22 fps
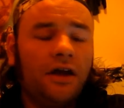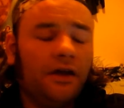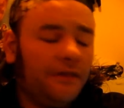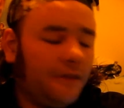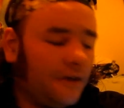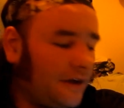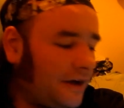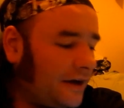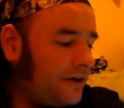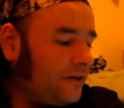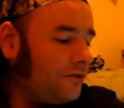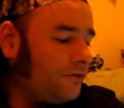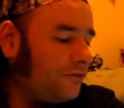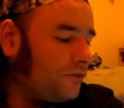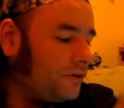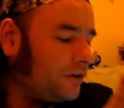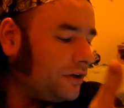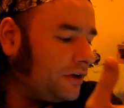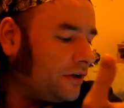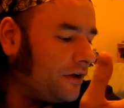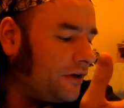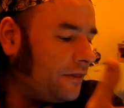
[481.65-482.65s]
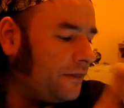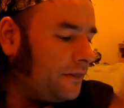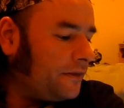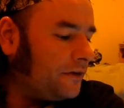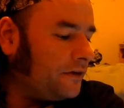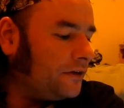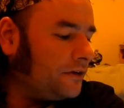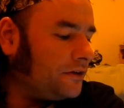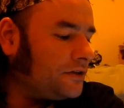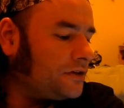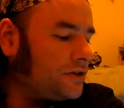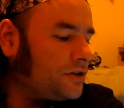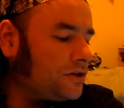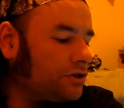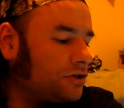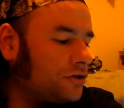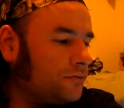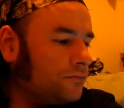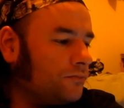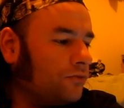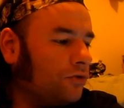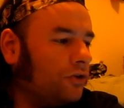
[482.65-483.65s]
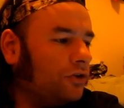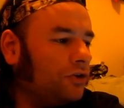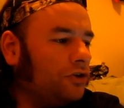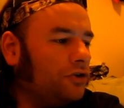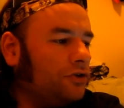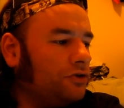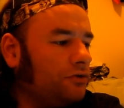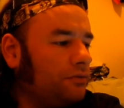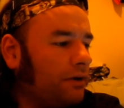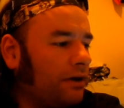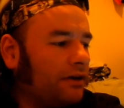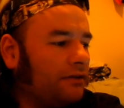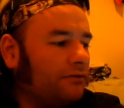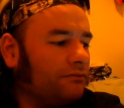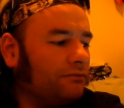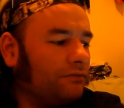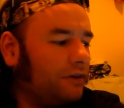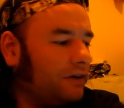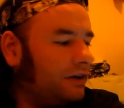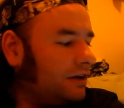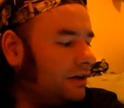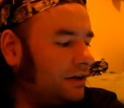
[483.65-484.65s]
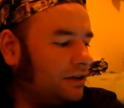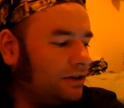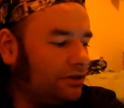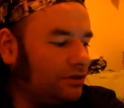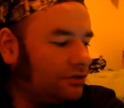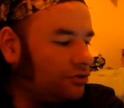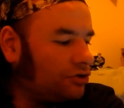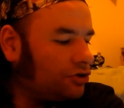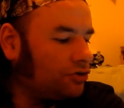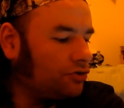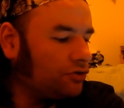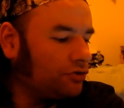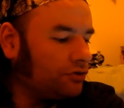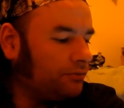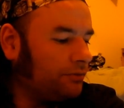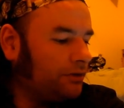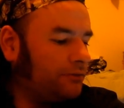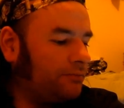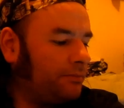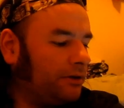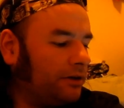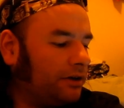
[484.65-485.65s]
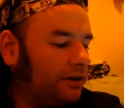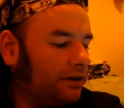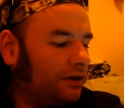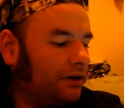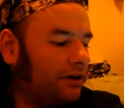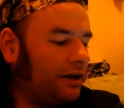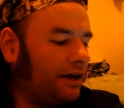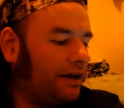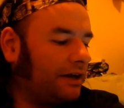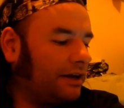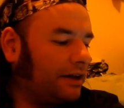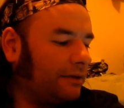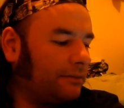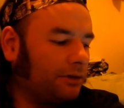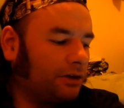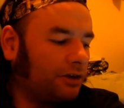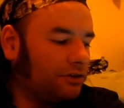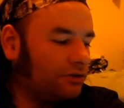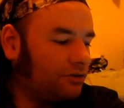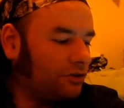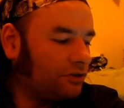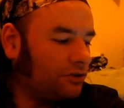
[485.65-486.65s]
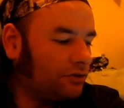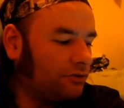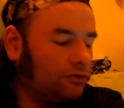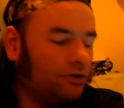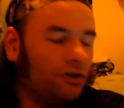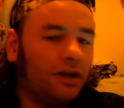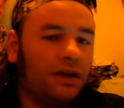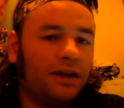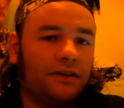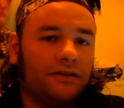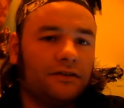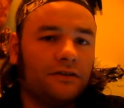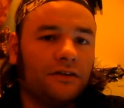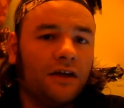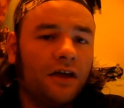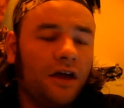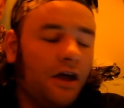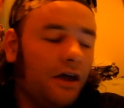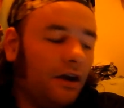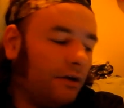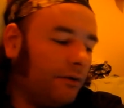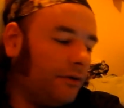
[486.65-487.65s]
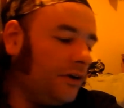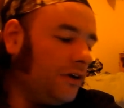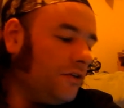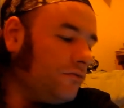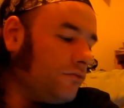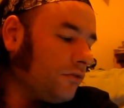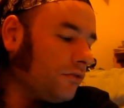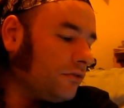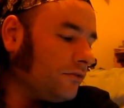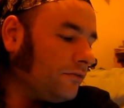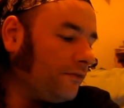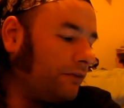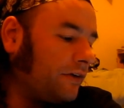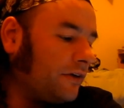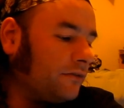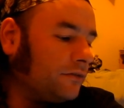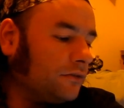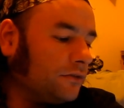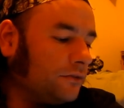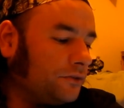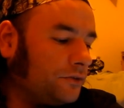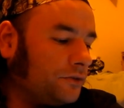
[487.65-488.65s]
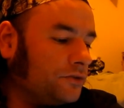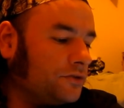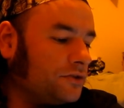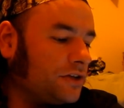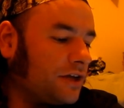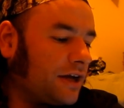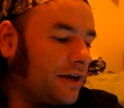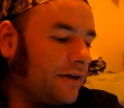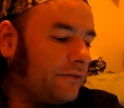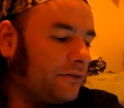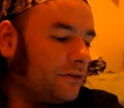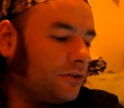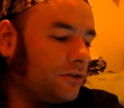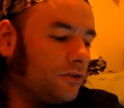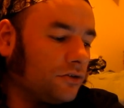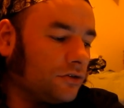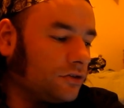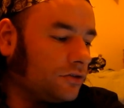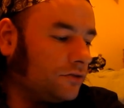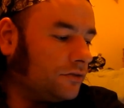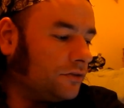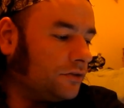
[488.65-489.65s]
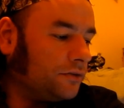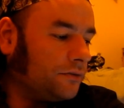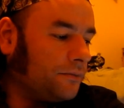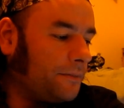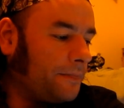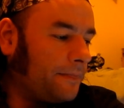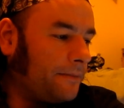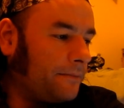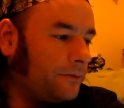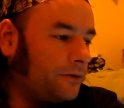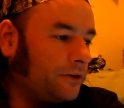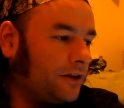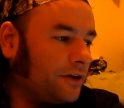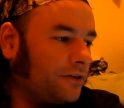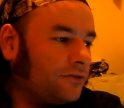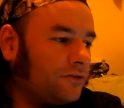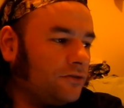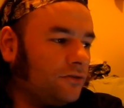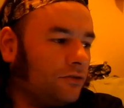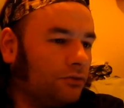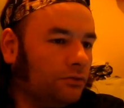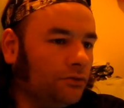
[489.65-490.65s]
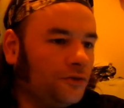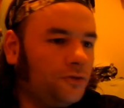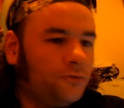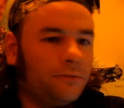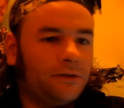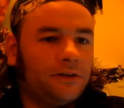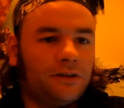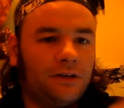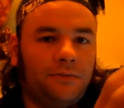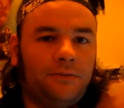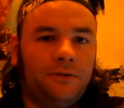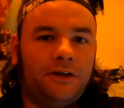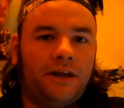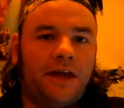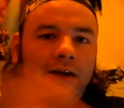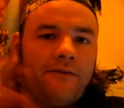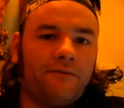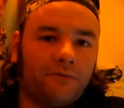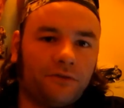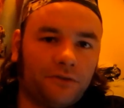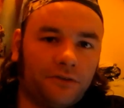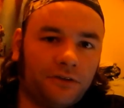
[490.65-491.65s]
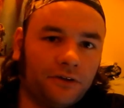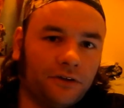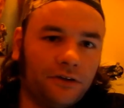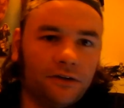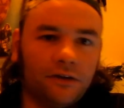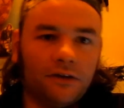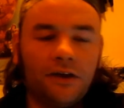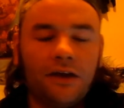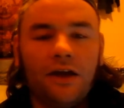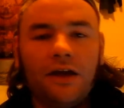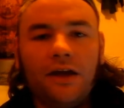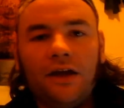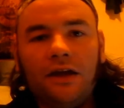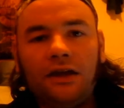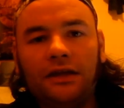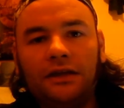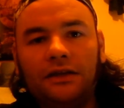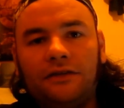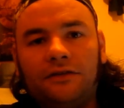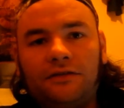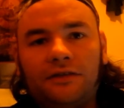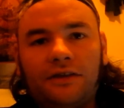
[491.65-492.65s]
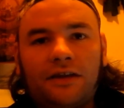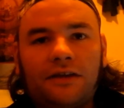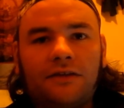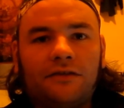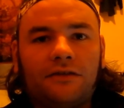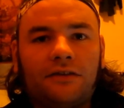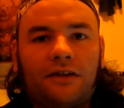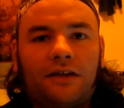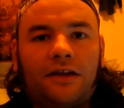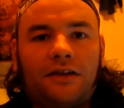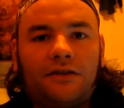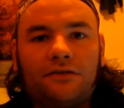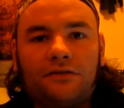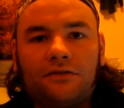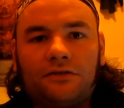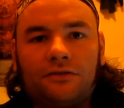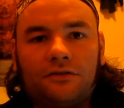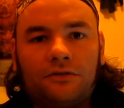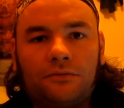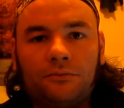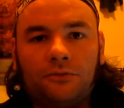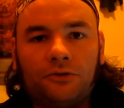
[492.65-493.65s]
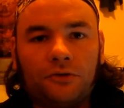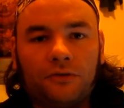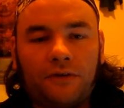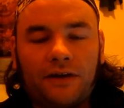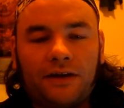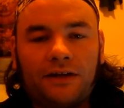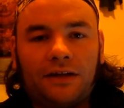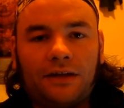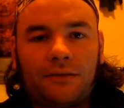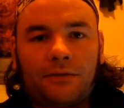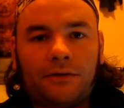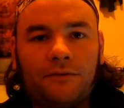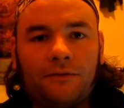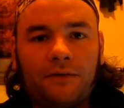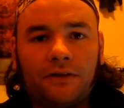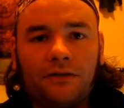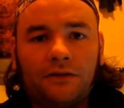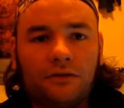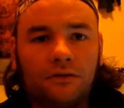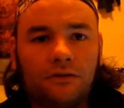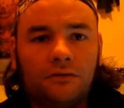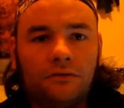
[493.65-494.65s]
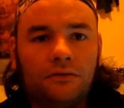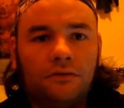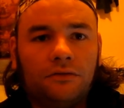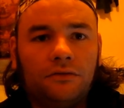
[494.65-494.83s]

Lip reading: They're angry that someone who really shouldn't be speaking at an academic institution is. Now, I know Warren Farrell does have a doctorate, but that does not automatically mean everything he says has some sort of academic value.